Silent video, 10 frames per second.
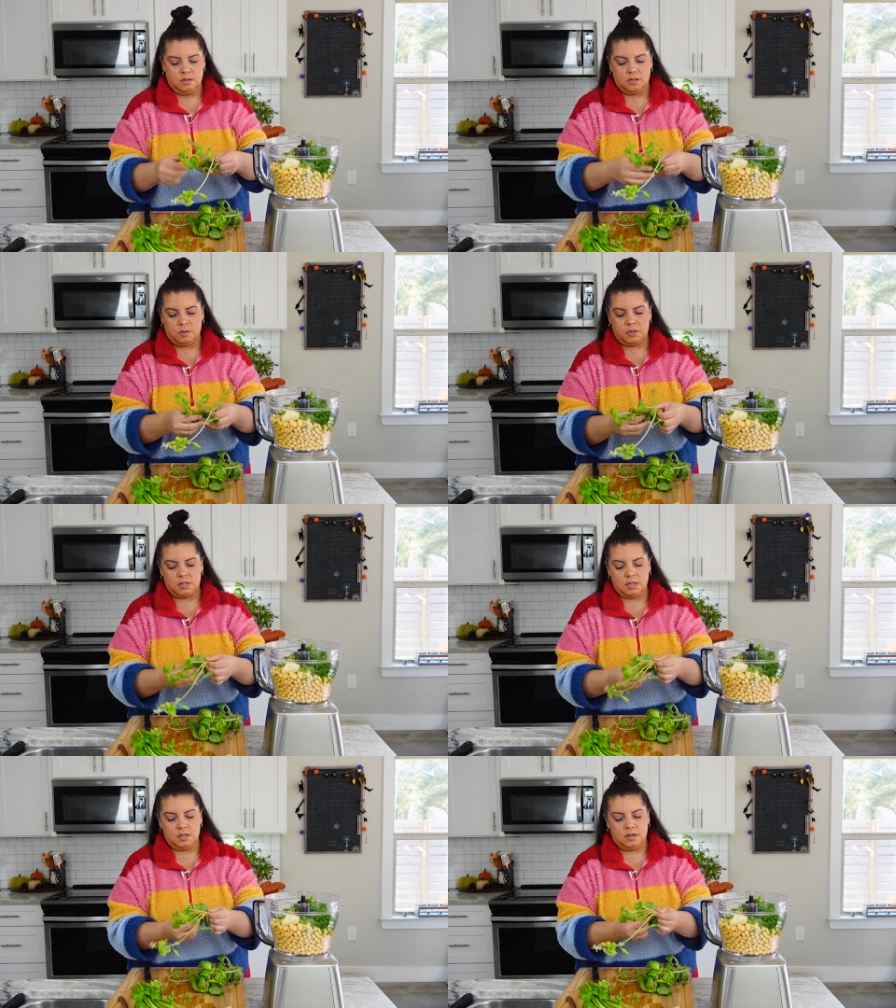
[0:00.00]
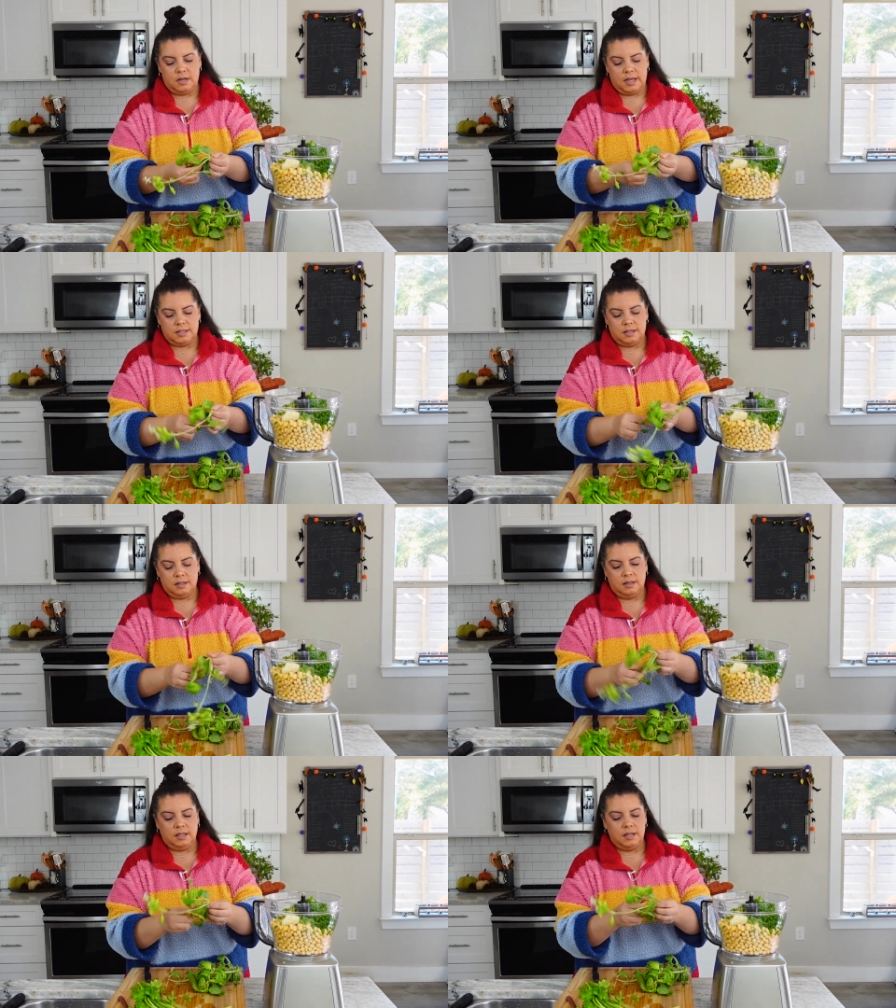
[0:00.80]
I'm just gonna get
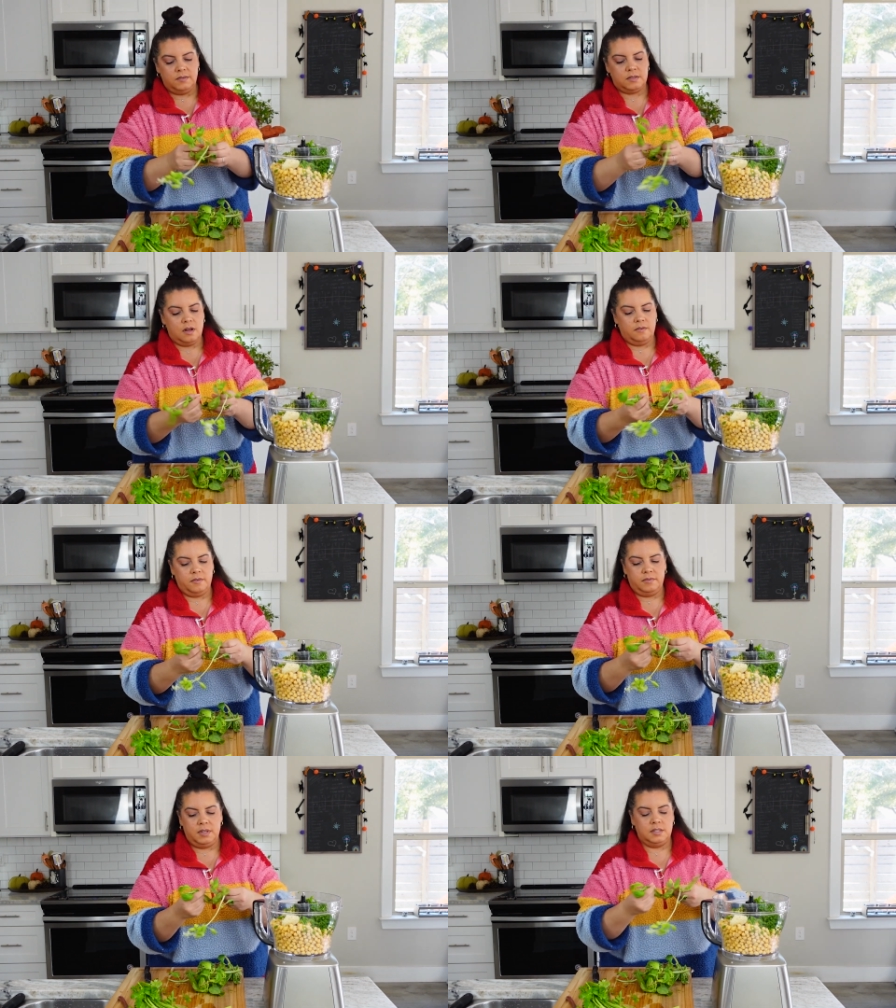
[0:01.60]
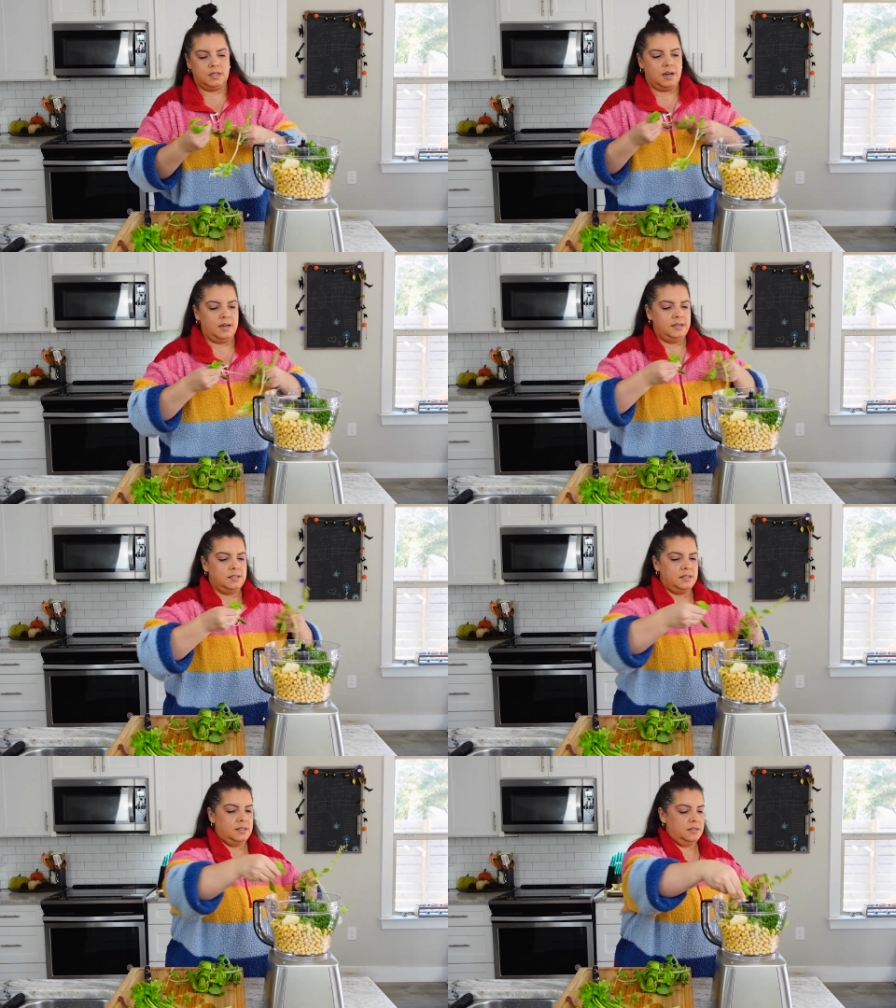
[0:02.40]
the leaves off of these
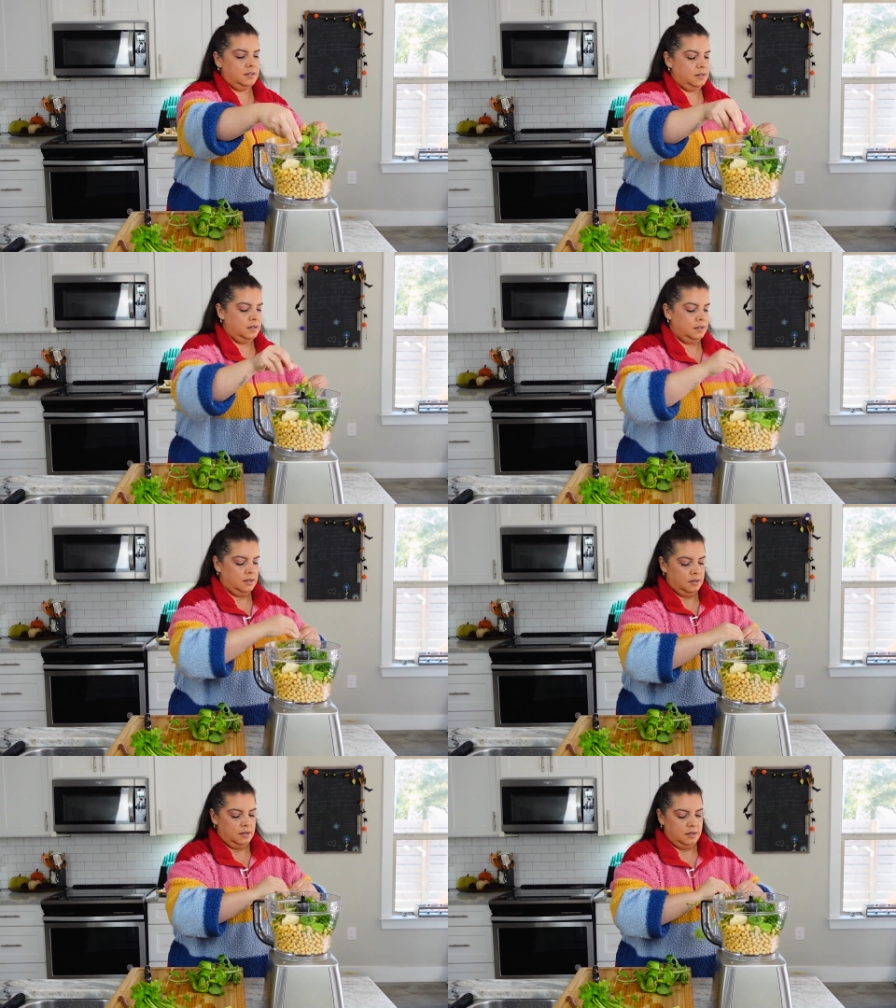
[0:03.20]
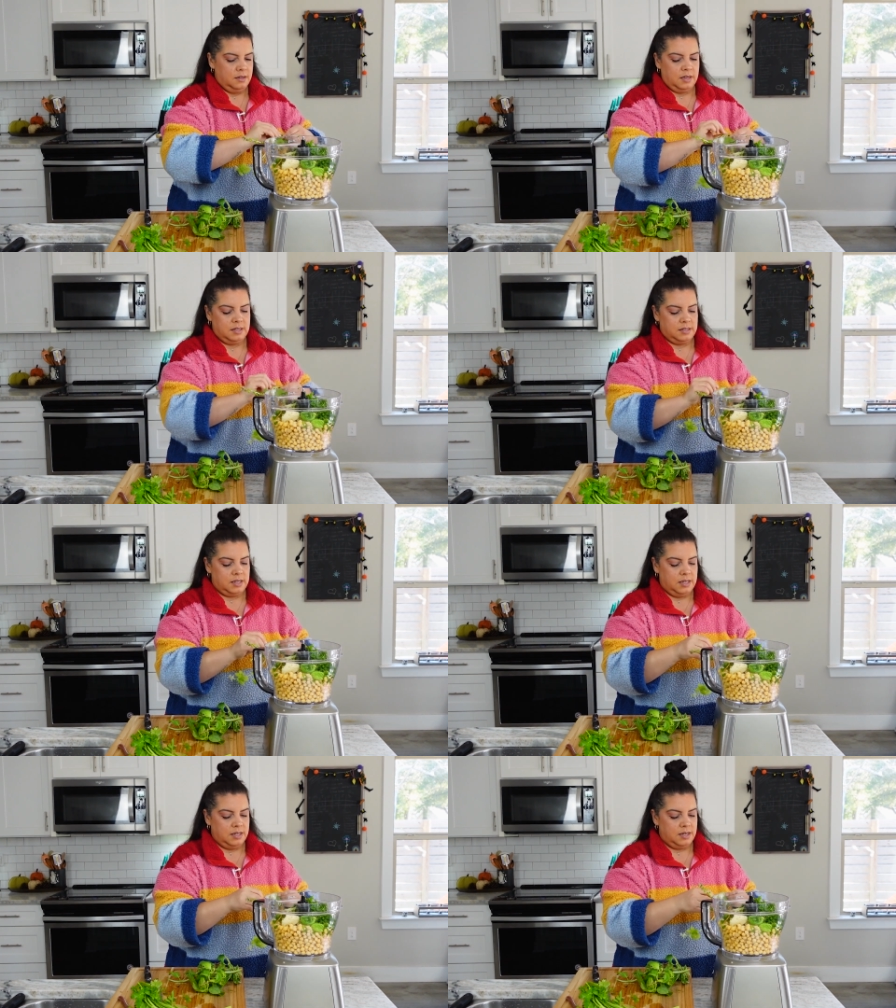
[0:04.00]
guys, and
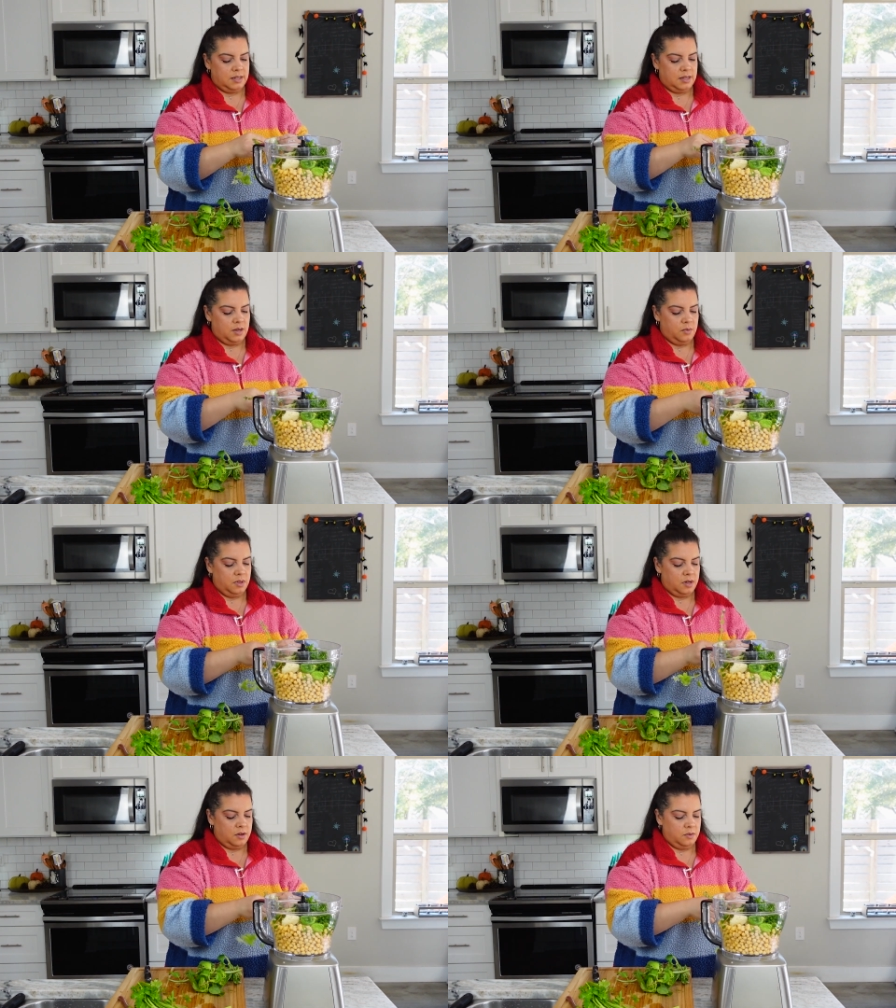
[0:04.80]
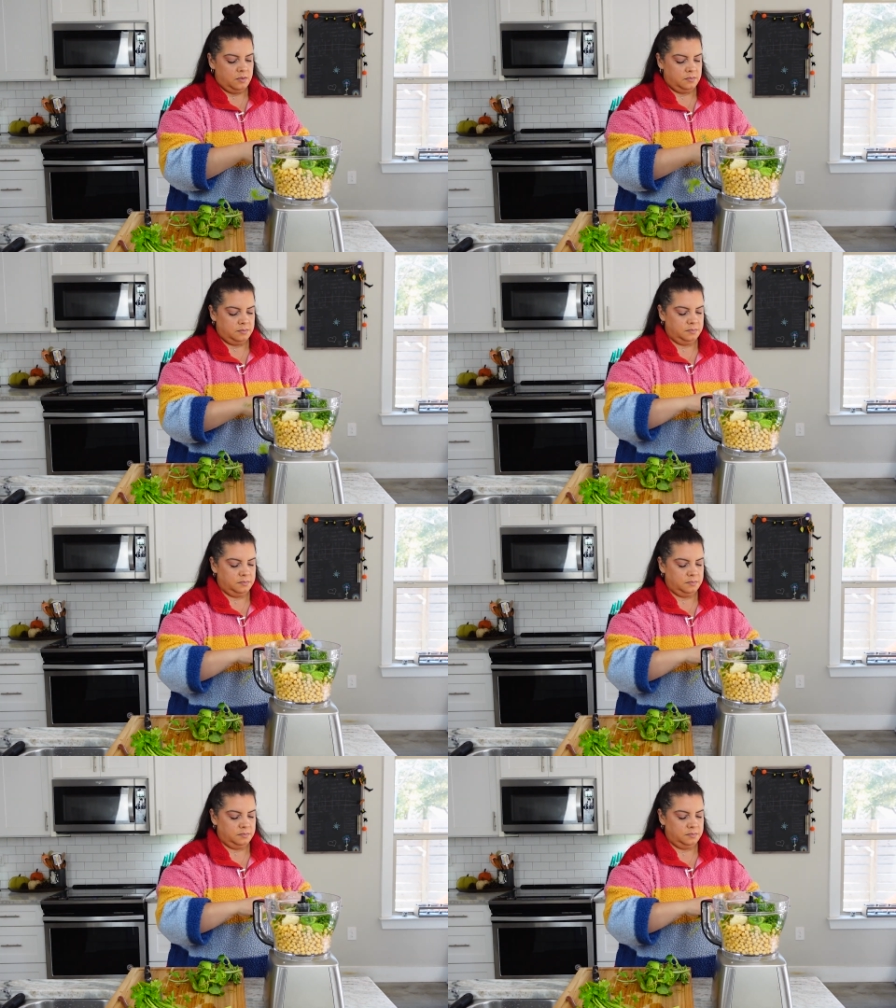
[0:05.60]
in they will go.